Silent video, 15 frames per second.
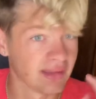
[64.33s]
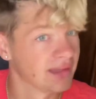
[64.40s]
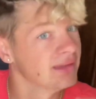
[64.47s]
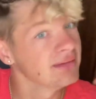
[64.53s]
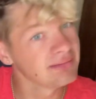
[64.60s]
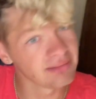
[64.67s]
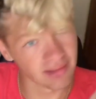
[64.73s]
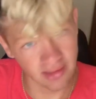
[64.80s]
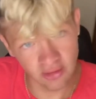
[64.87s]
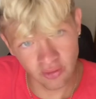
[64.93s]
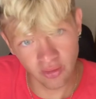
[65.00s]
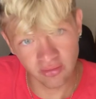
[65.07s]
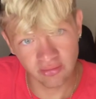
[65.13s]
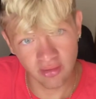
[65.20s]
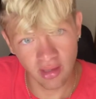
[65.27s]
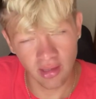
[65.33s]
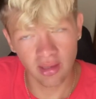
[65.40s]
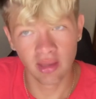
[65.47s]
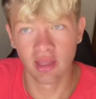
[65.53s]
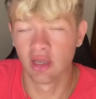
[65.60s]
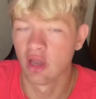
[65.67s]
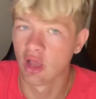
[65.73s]
is in USA,
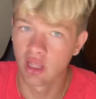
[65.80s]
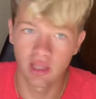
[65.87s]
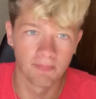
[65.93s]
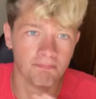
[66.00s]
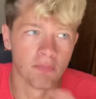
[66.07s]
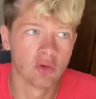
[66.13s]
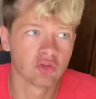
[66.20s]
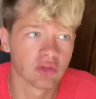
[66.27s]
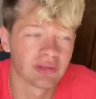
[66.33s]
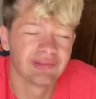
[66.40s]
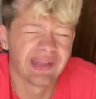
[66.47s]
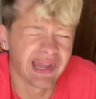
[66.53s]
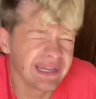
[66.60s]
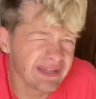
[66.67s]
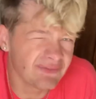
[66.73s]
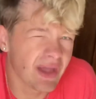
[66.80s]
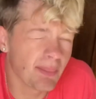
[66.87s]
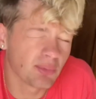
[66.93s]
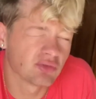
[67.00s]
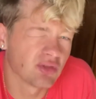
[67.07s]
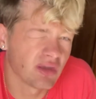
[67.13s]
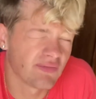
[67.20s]
and like mostly
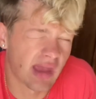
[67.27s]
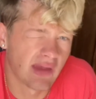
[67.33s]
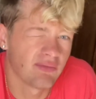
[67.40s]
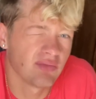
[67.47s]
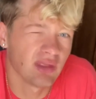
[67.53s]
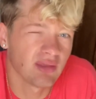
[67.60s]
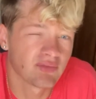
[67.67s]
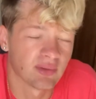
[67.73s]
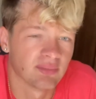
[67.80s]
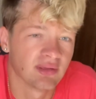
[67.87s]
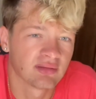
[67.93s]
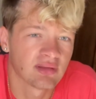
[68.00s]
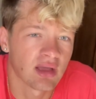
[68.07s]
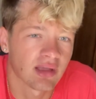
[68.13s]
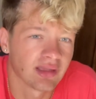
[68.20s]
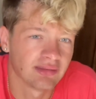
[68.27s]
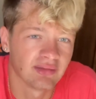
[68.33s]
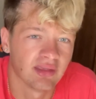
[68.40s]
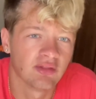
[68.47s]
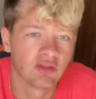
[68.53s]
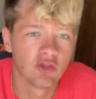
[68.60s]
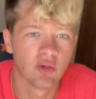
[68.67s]
95% of everything from TikTok is
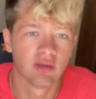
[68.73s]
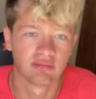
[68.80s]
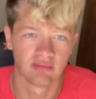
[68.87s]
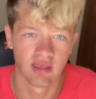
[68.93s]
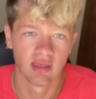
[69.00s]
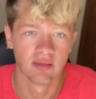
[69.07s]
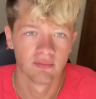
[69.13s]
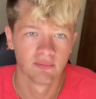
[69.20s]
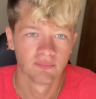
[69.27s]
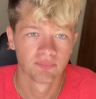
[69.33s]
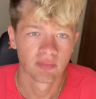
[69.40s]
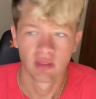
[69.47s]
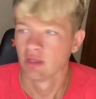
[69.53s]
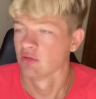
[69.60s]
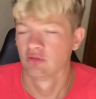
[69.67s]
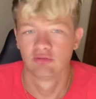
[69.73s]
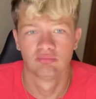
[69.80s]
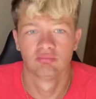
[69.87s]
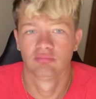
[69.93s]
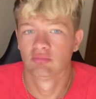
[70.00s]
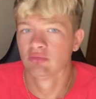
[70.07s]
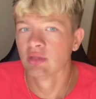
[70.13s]
in the USA. Just
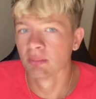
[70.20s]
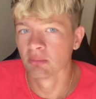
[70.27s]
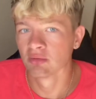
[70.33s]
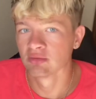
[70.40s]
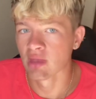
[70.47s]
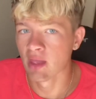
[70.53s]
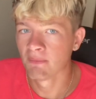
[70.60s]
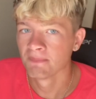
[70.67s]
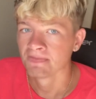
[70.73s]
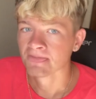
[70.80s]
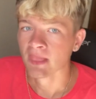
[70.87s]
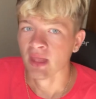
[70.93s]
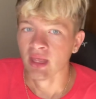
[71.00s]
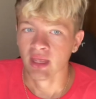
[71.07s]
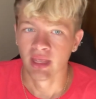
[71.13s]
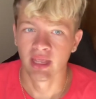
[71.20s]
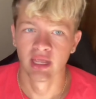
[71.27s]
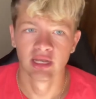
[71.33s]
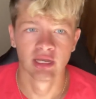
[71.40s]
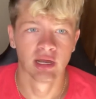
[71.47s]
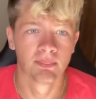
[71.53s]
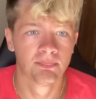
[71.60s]
simple as that.
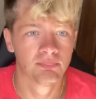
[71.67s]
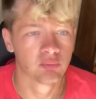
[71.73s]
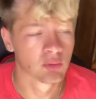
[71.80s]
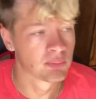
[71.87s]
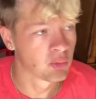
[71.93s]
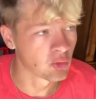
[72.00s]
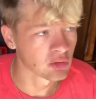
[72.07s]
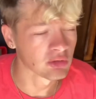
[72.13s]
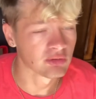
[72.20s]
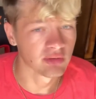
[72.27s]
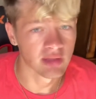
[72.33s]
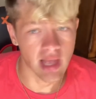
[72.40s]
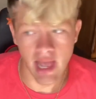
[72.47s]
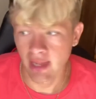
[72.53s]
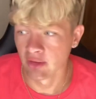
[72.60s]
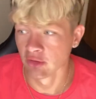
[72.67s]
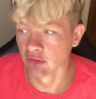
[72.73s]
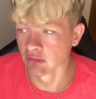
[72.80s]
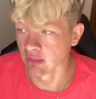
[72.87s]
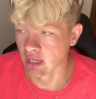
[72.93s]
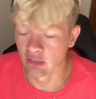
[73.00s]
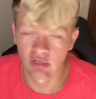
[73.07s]
And reportedly, I heard,
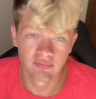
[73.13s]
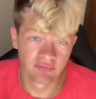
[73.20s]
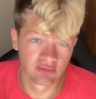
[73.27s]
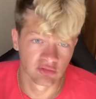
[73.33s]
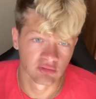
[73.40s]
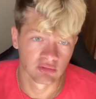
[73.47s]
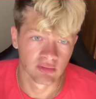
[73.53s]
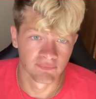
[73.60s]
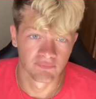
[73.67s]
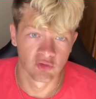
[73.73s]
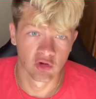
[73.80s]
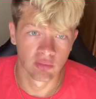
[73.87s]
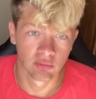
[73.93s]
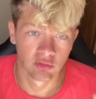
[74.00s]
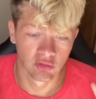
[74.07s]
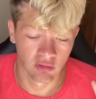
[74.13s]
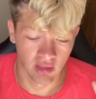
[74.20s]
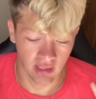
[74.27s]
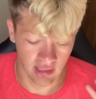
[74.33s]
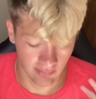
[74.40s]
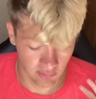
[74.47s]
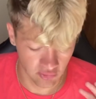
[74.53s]
like, I don't know if this is confirmed or,
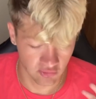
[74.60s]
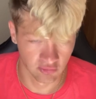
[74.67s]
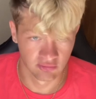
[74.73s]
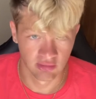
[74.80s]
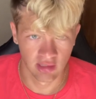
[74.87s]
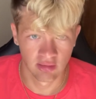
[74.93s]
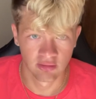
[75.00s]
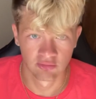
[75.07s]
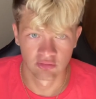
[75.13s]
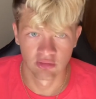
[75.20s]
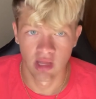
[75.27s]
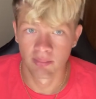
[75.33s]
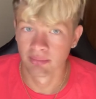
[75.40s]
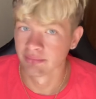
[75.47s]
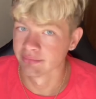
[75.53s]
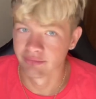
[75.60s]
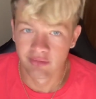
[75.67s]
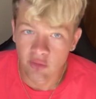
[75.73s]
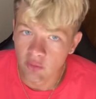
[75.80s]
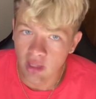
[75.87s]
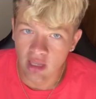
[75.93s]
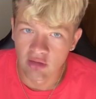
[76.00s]
like, I'm supposed to say this or not, but
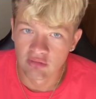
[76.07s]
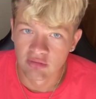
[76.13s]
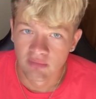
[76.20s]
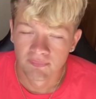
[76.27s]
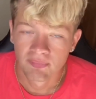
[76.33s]
who cares?